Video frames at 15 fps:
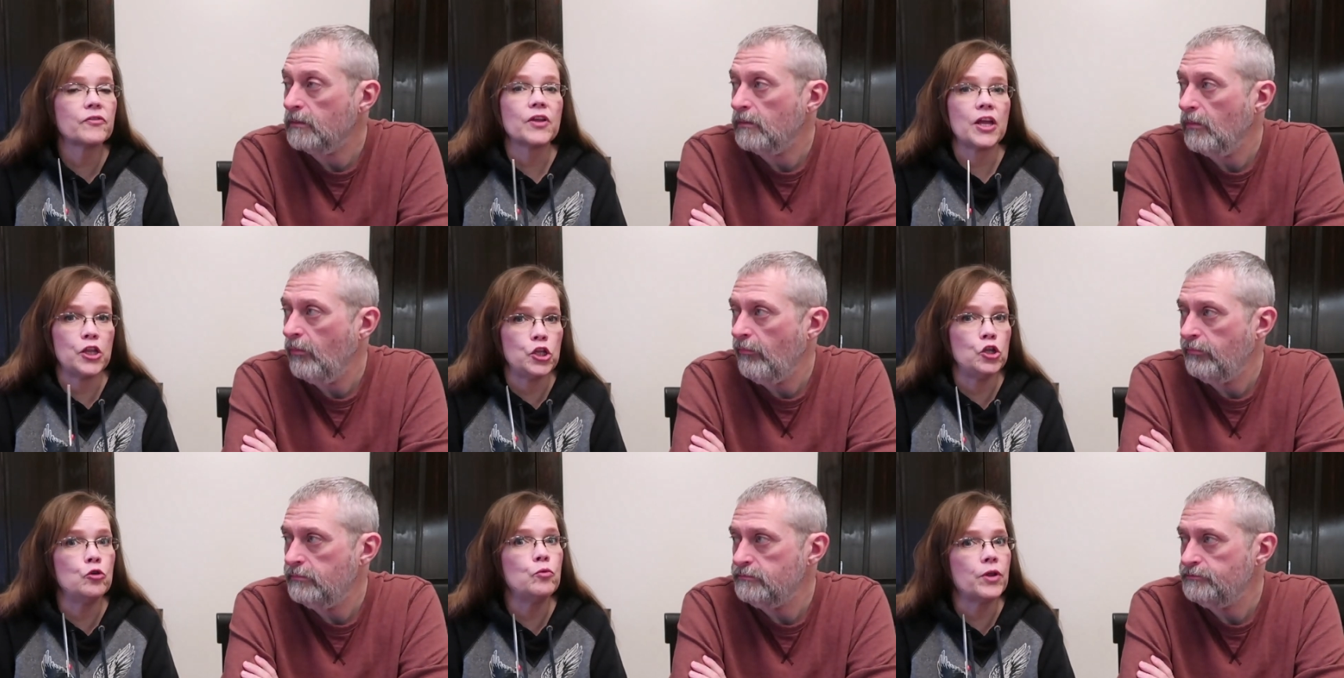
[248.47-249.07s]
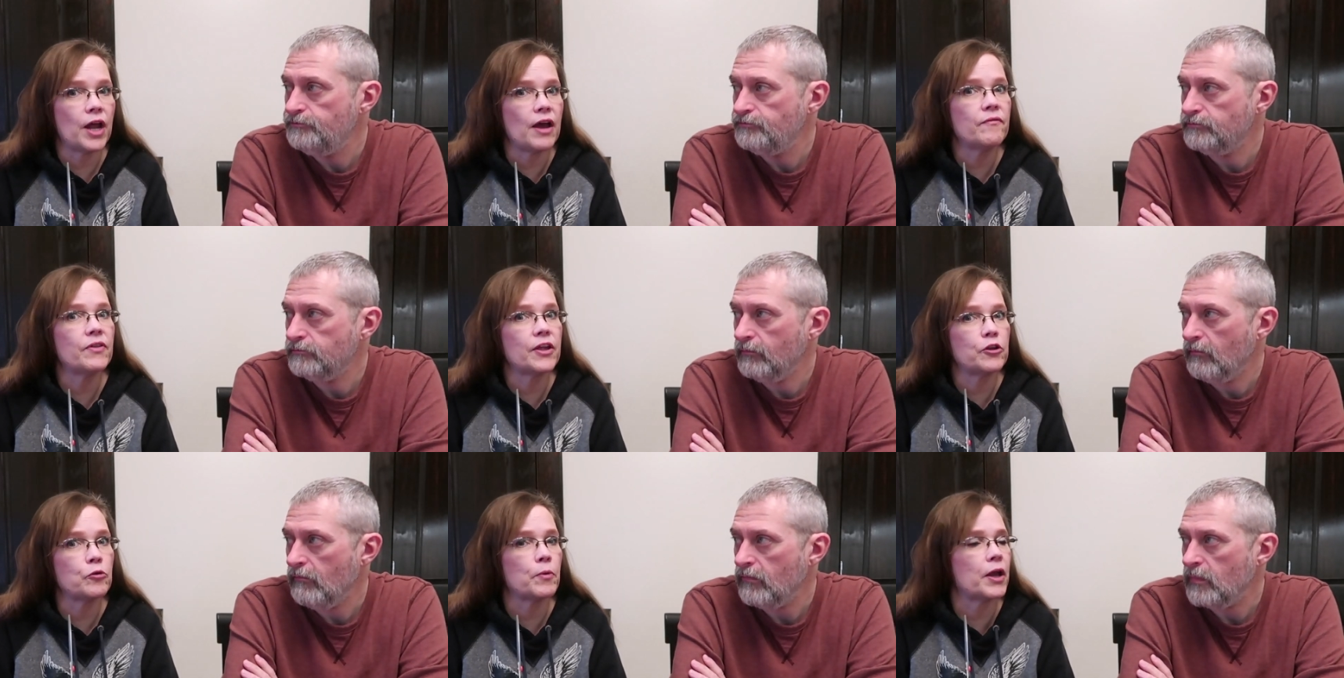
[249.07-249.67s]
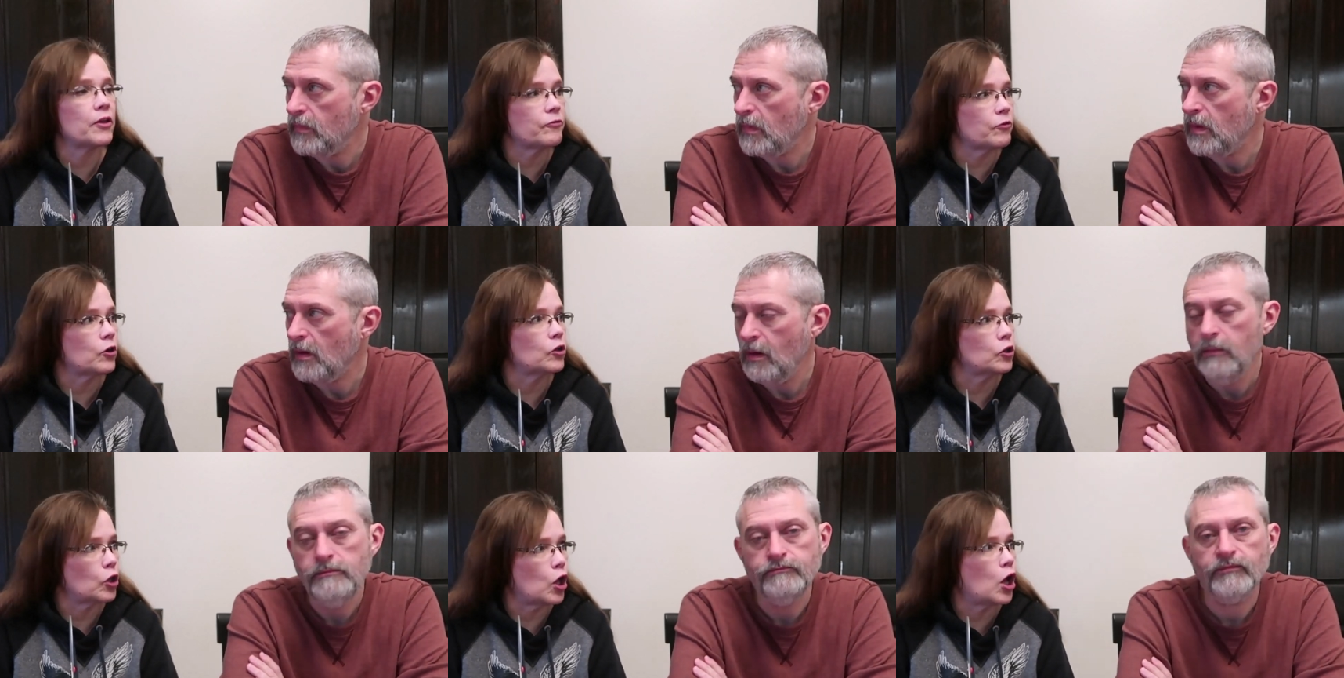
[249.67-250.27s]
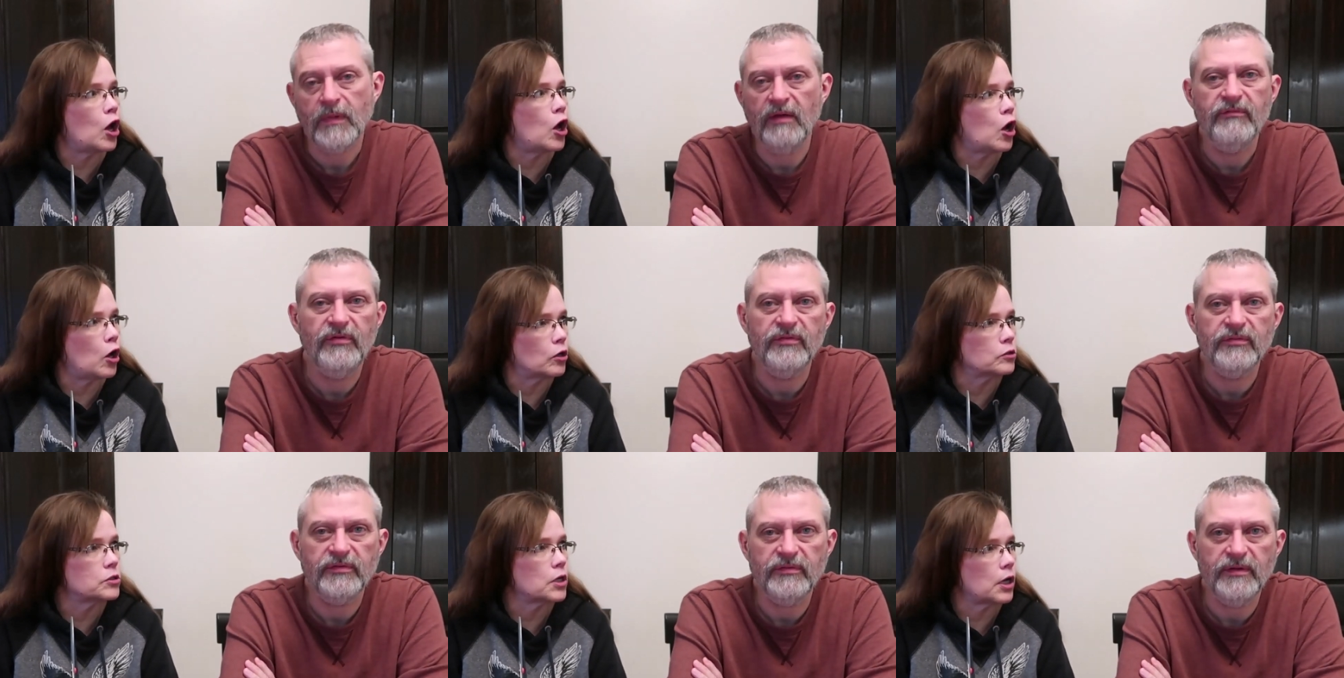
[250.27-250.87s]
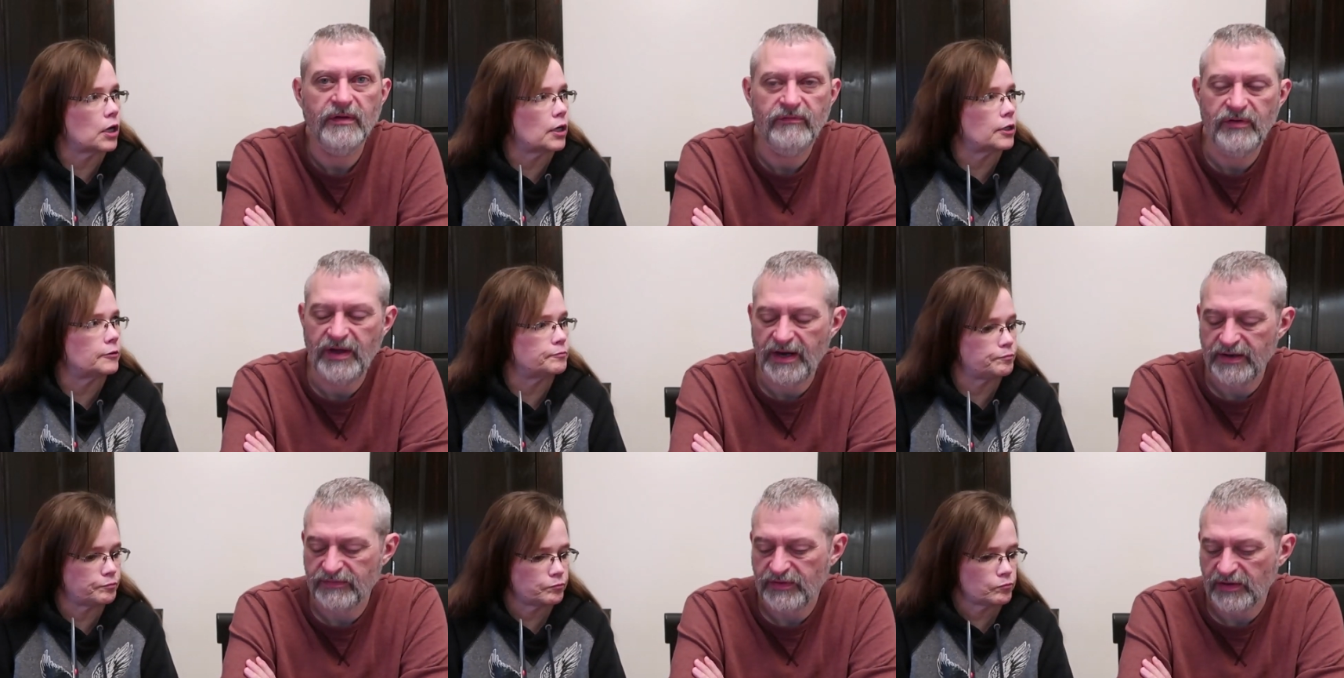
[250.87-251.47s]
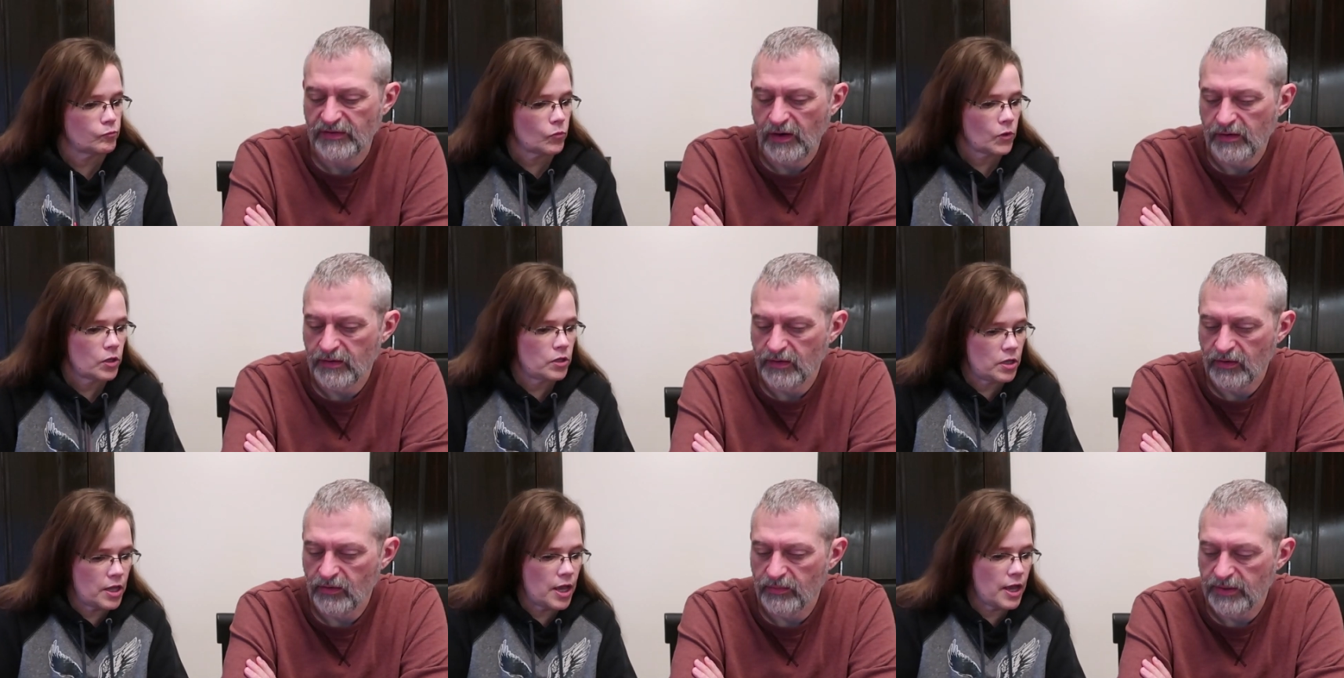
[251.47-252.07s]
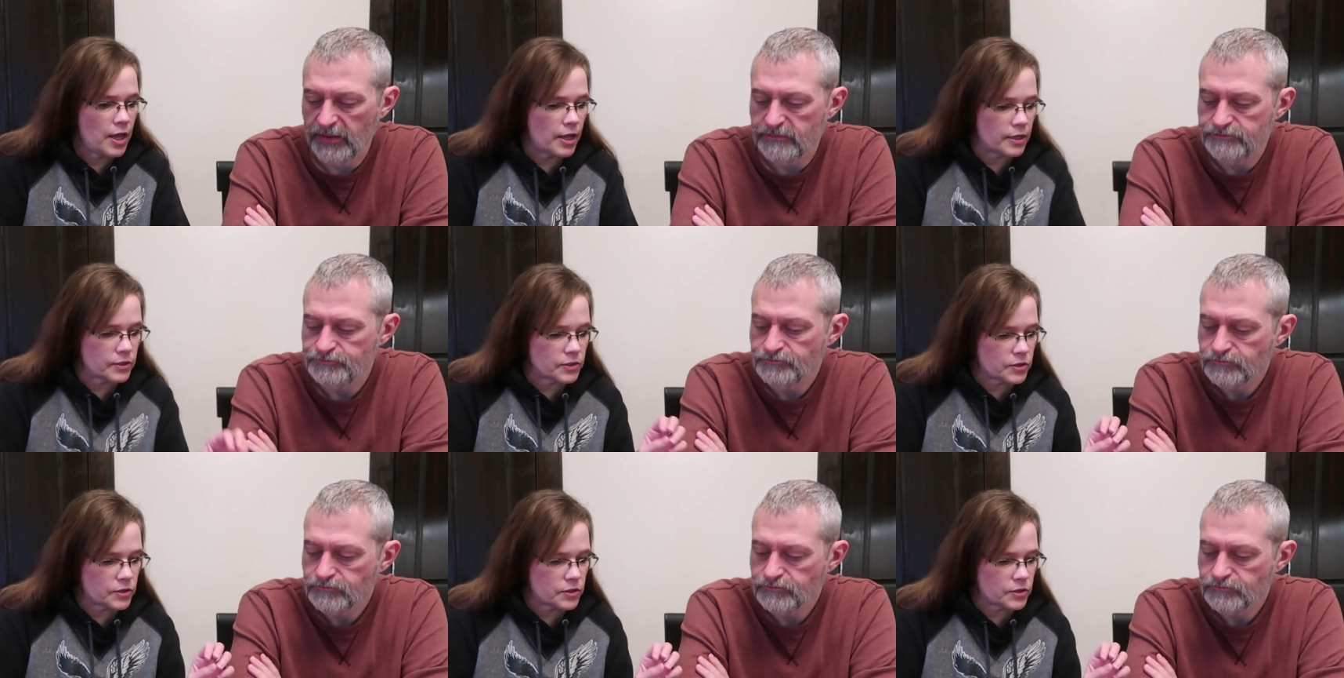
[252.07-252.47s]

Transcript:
Speaker 1: and you would have that in your mouth for a long if you, time. If you kind of sucked on a little. Yes.